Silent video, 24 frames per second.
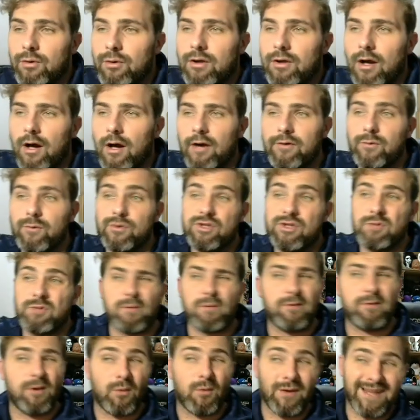card, which you
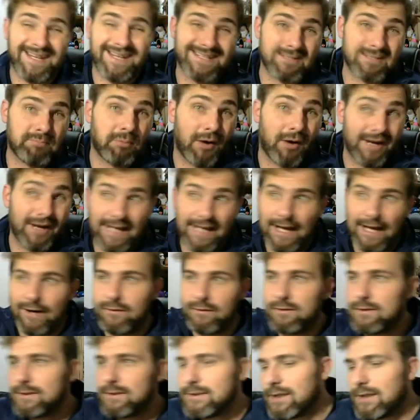probably know what it is by now,
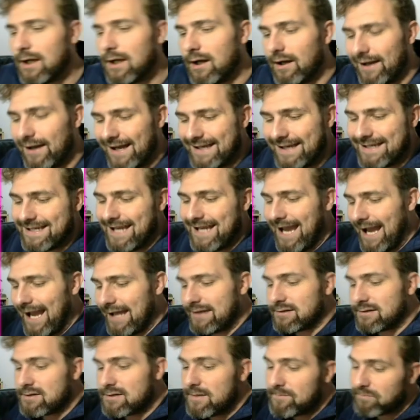at the
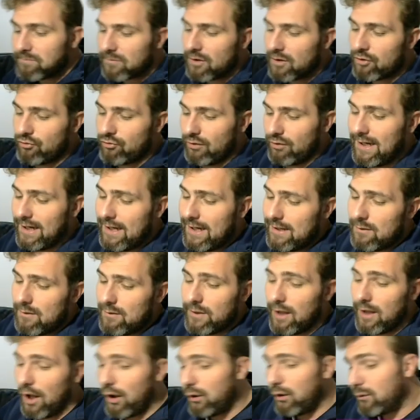end. Green,
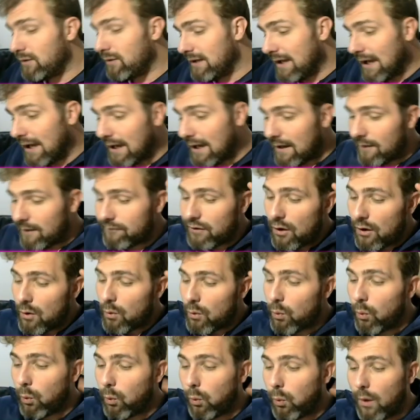we only have
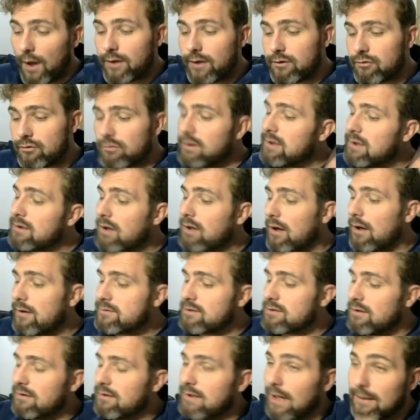1 green card
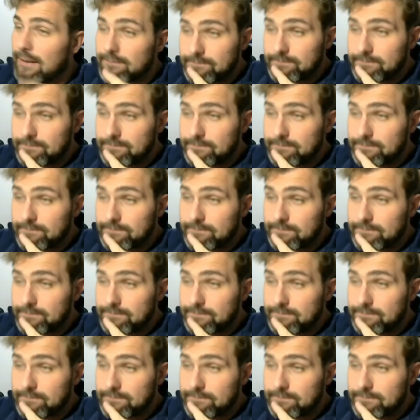to look at.